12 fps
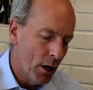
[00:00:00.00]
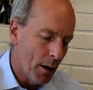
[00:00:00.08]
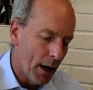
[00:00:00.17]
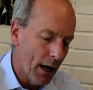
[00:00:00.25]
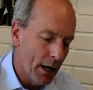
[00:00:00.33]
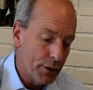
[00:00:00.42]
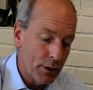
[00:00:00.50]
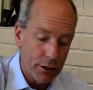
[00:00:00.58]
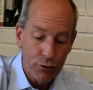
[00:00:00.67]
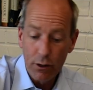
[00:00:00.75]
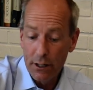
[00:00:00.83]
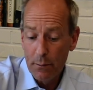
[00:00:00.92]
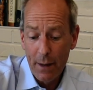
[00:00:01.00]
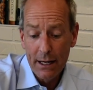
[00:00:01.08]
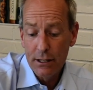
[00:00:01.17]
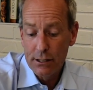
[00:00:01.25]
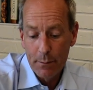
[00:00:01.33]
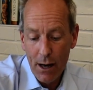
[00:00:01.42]
a
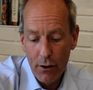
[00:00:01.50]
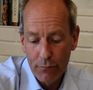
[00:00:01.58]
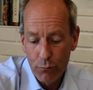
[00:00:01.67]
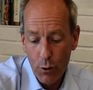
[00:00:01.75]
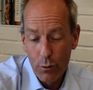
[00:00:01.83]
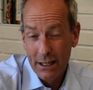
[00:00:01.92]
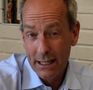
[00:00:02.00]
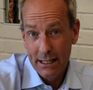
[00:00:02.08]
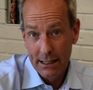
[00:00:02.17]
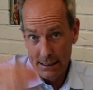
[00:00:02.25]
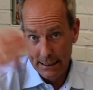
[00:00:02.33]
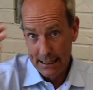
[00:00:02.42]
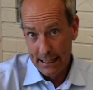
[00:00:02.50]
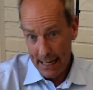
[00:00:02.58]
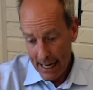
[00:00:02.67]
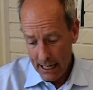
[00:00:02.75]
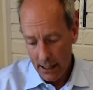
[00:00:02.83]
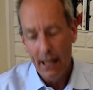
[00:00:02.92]
tremendous amount of what we eat is
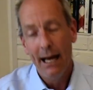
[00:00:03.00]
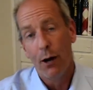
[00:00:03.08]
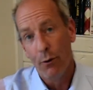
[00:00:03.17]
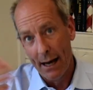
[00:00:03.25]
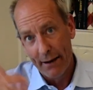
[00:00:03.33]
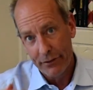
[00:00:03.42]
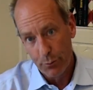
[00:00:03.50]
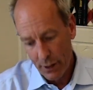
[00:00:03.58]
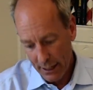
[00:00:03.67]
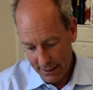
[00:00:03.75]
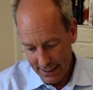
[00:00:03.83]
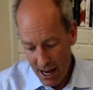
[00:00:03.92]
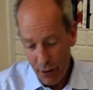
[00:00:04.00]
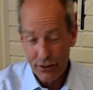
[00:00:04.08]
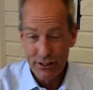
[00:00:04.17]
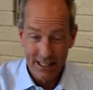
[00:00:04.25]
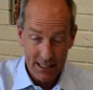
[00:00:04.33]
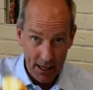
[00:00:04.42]
DNA, and we have to break it down.
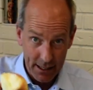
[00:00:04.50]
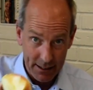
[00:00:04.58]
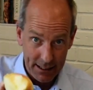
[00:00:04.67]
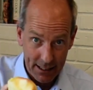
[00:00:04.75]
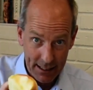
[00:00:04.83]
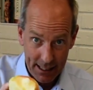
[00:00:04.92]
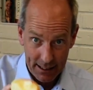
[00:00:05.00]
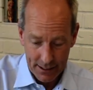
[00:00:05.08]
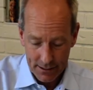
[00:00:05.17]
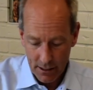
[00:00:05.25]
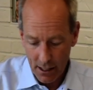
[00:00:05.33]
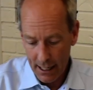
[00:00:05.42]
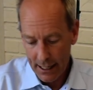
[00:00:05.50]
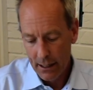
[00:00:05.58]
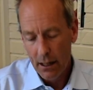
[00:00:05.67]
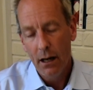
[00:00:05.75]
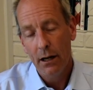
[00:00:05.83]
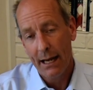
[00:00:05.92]
There's a ton of DNA in this guy.
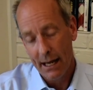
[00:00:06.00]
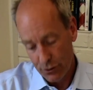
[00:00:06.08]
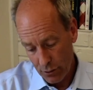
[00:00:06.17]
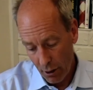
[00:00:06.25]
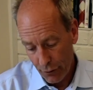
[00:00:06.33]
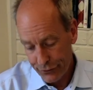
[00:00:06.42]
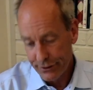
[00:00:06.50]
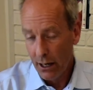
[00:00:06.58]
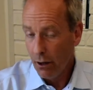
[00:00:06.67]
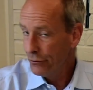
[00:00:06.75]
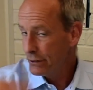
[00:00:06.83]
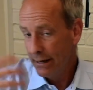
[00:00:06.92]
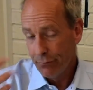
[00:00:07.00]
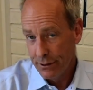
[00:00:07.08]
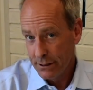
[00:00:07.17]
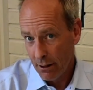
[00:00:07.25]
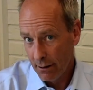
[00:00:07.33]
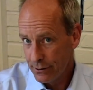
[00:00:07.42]
Okay, it's all cells, and every
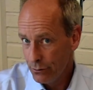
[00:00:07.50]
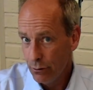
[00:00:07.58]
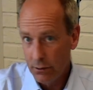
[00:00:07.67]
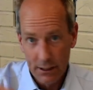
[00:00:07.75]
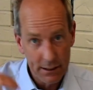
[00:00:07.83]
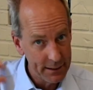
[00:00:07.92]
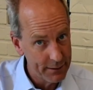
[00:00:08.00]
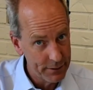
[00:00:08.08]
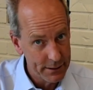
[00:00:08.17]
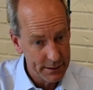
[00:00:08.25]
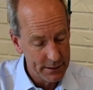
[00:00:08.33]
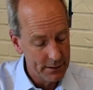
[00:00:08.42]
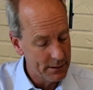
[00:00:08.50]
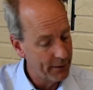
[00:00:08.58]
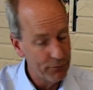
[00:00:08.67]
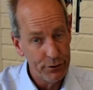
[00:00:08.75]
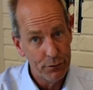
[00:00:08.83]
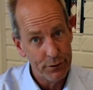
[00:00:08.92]
cell has a nucleus, and
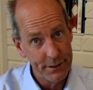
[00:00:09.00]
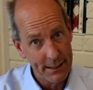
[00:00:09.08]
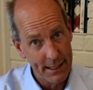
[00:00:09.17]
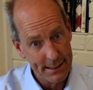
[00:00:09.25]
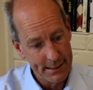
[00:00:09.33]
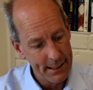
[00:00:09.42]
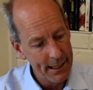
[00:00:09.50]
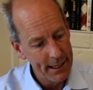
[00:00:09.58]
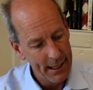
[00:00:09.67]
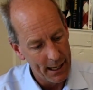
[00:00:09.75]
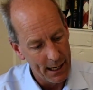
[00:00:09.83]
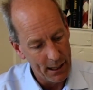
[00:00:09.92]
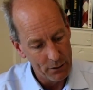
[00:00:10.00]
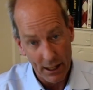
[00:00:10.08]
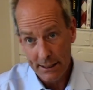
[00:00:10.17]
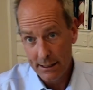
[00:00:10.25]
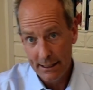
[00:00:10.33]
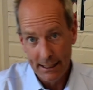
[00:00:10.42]
every nucleus has
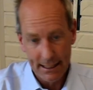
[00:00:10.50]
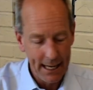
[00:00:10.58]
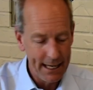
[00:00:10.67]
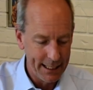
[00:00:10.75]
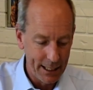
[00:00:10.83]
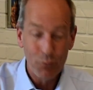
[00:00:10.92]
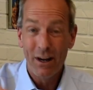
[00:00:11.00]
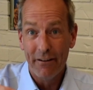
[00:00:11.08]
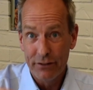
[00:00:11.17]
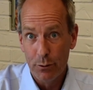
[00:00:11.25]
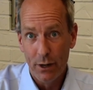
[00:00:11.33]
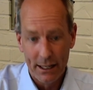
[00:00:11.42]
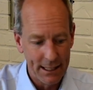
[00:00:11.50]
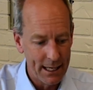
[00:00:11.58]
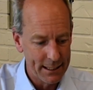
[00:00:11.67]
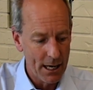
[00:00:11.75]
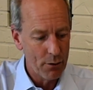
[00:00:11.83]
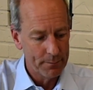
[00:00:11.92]
lots of DNA in it. We have to break that
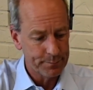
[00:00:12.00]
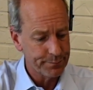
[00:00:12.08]
down.